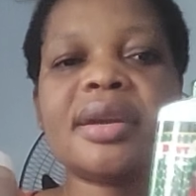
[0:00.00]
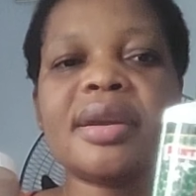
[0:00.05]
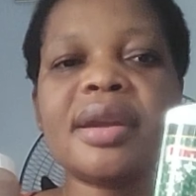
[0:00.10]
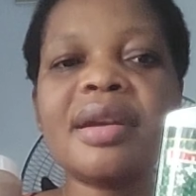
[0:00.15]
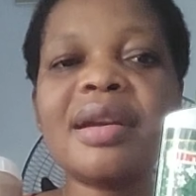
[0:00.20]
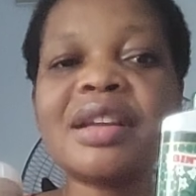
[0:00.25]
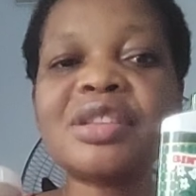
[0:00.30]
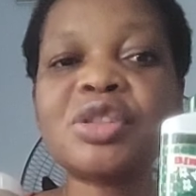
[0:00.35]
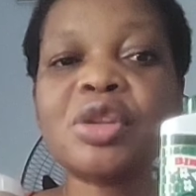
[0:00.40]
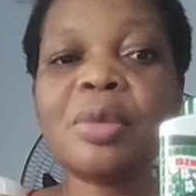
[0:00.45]

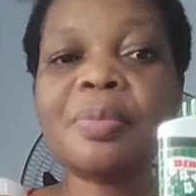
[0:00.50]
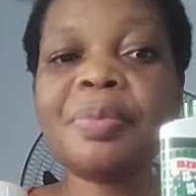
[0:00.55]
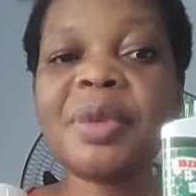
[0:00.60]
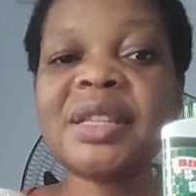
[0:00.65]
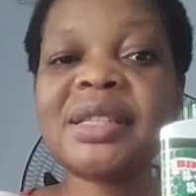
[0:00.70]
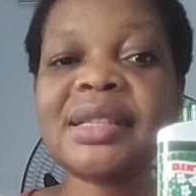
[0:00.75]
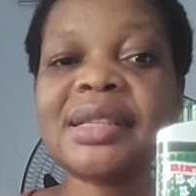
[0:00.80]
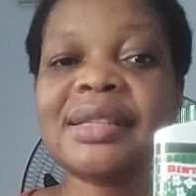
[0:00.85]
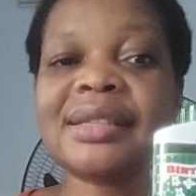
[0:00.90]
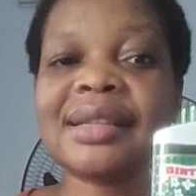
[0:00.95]
There are some
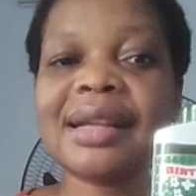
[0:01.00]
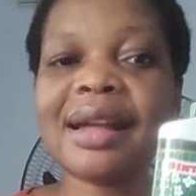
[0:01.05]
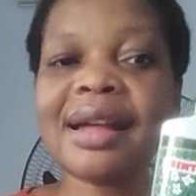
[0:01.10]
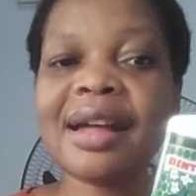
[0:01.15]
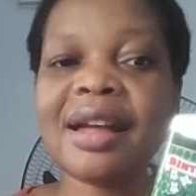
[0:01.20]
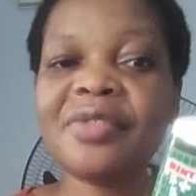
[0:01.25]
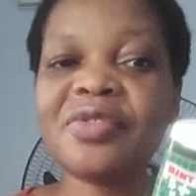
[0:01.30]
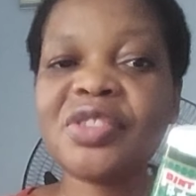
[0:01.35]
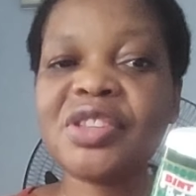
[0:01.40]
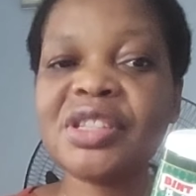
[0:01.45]
businesses that
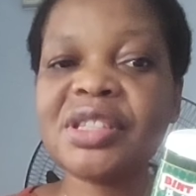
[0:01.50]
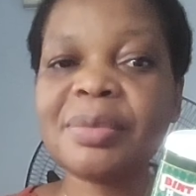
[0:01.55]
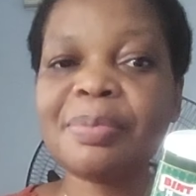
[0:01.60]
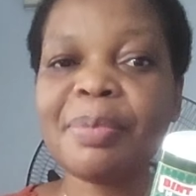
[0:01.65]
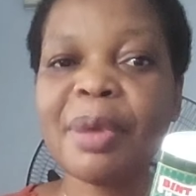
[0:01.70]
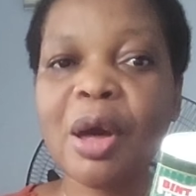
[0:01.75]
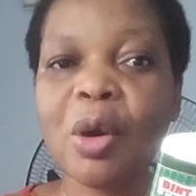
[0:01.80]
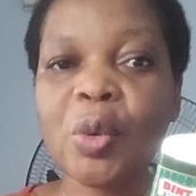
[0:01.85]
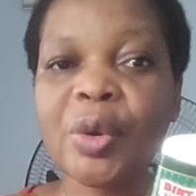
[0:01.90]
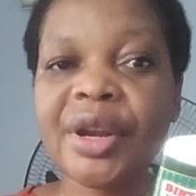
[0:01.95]
have this
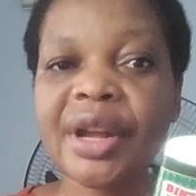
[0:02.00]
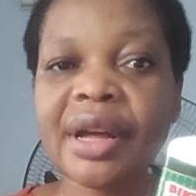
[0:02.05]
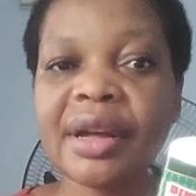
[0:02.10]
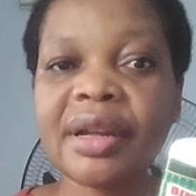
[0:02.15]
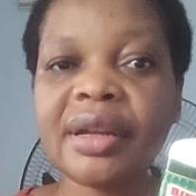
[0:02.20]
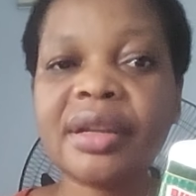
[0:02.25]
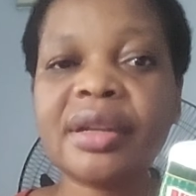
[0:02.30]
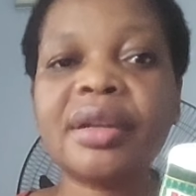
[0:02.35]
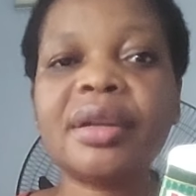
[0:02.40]
powder,